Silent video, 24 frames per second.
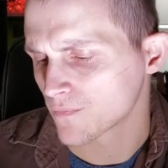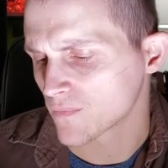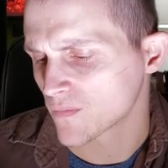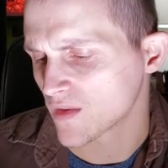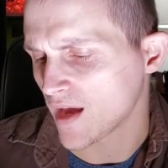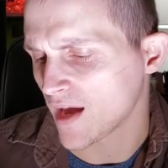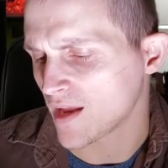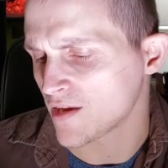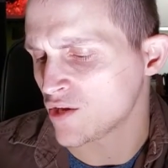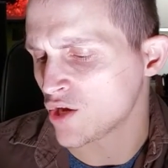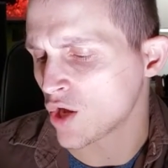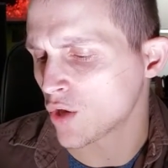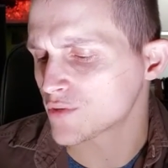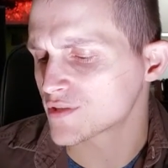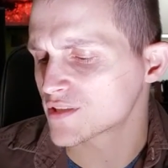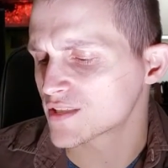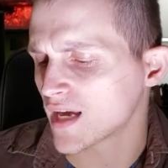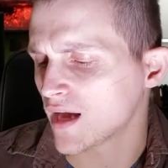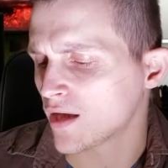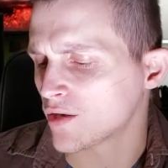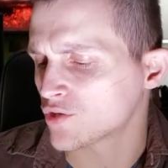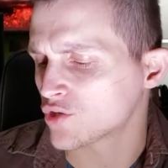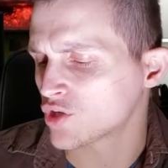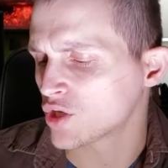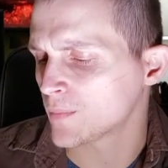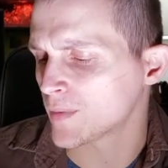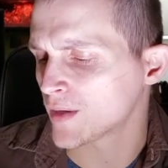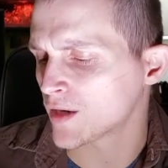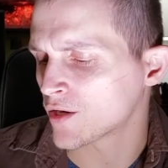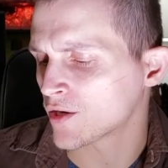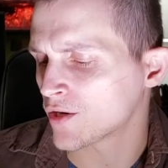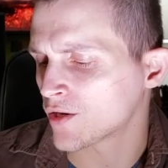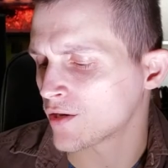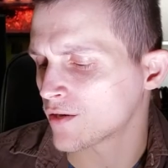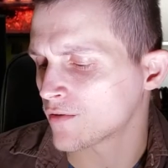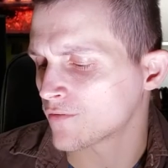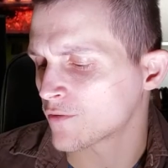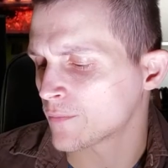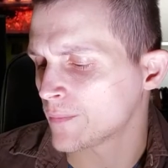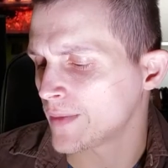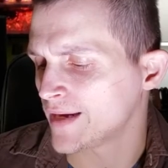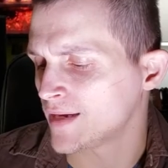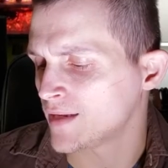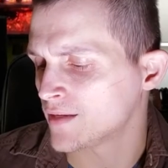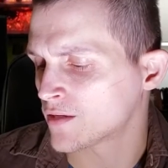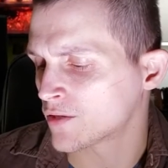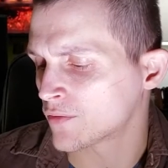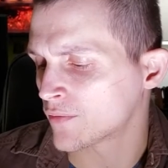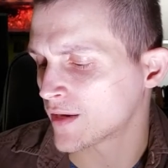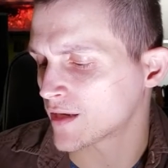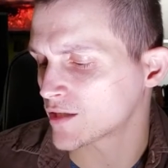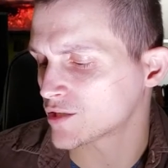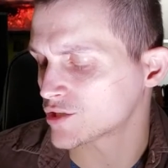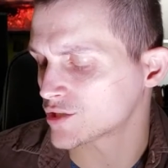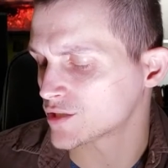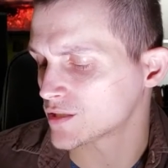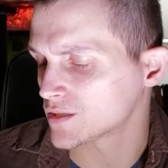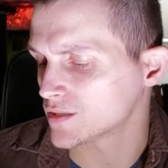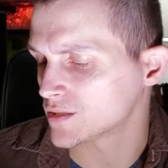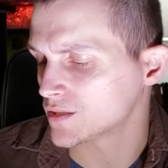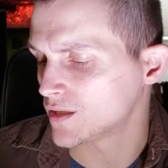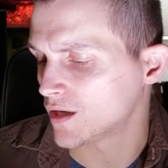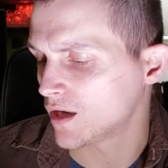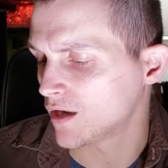and no sound could be heard from any direction.